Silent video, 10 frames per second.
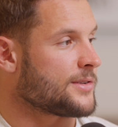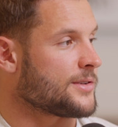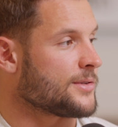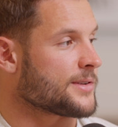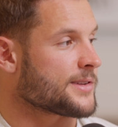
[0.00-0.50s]

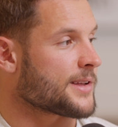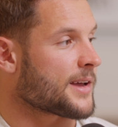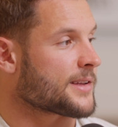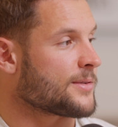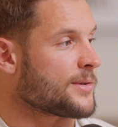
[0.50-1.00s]
do
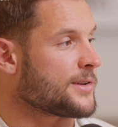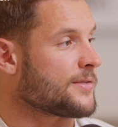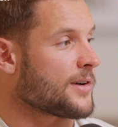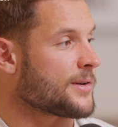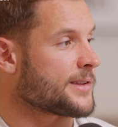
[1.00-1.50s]
exactly what
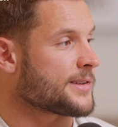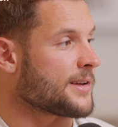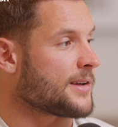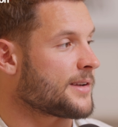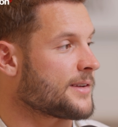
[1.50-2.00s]
you've always
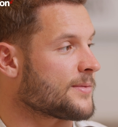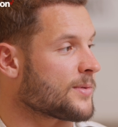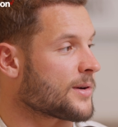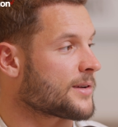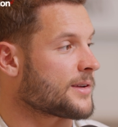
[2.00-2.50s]
done, and
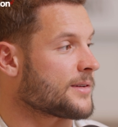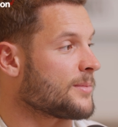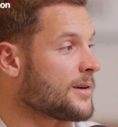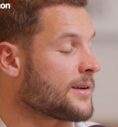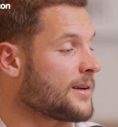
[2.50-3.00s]
work your
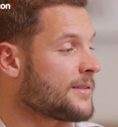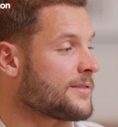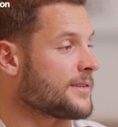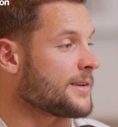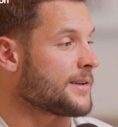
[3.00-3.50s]
butt
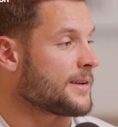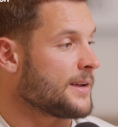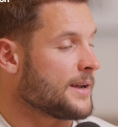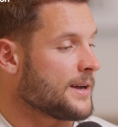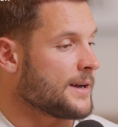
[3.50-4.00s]
off, and
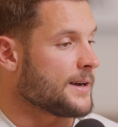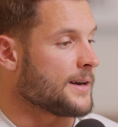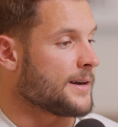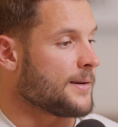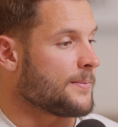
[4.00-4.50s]

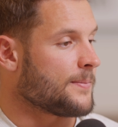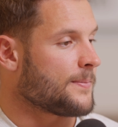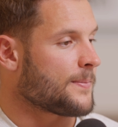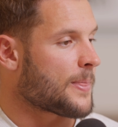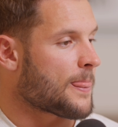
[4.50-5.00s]

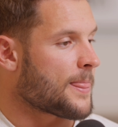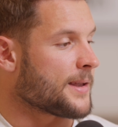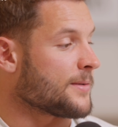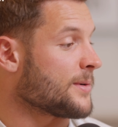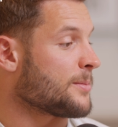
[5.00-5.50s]
um,
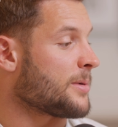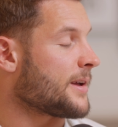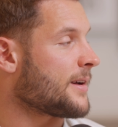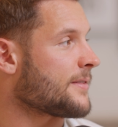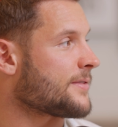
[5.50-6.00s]
and it will
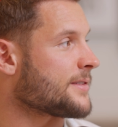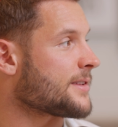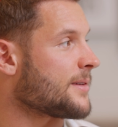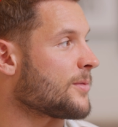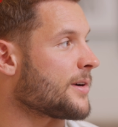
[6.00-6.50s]
pay off in
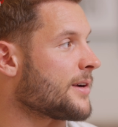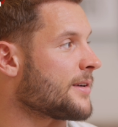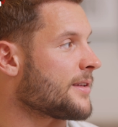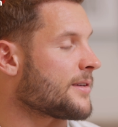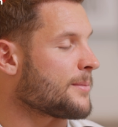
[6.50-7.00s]
some way or
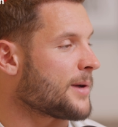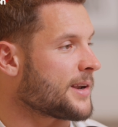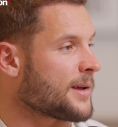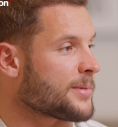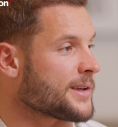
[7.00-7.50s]
another. It might
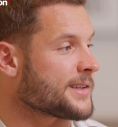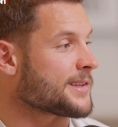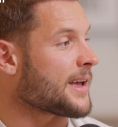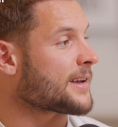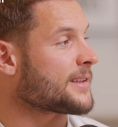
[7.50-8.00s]
not be
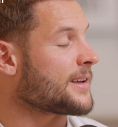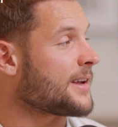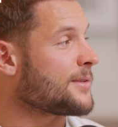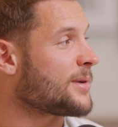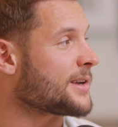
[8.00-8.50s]
exactly how
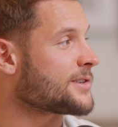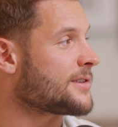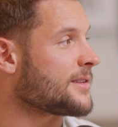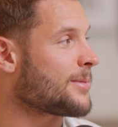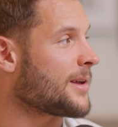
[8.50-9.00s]
you
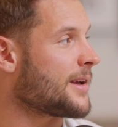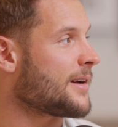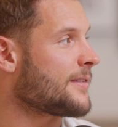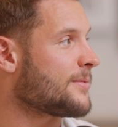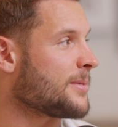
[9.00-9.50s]
pictured the
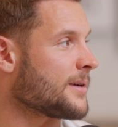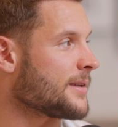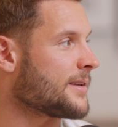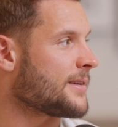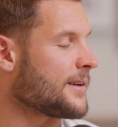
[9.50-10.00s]
payoff,
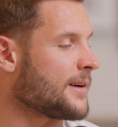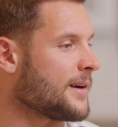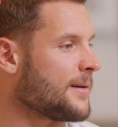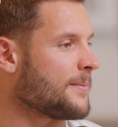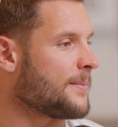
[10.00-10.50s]
but mm-hmm.
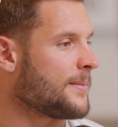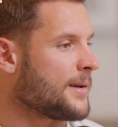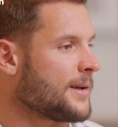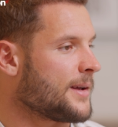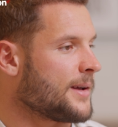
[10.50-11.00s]
um,
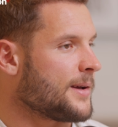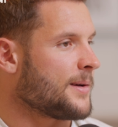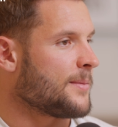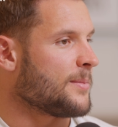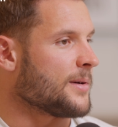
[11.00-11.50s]

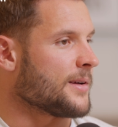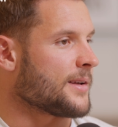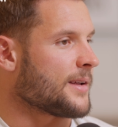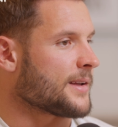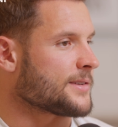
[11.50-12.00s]

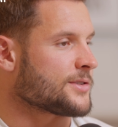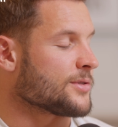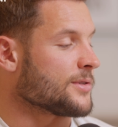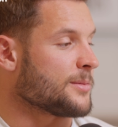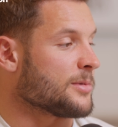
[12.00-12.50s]
but I
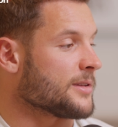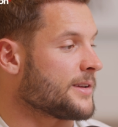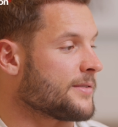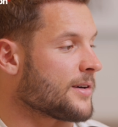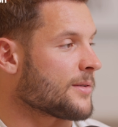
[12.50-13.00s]
truly
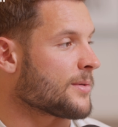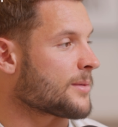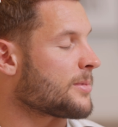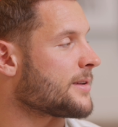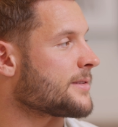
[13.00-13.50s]
believe hard
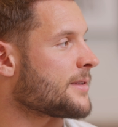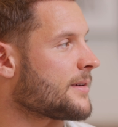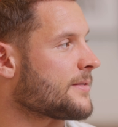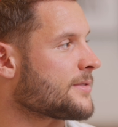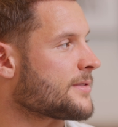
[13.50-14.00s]
work pays
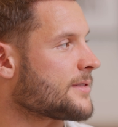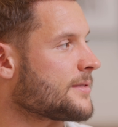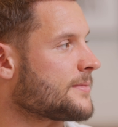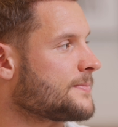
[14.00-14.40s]
off. So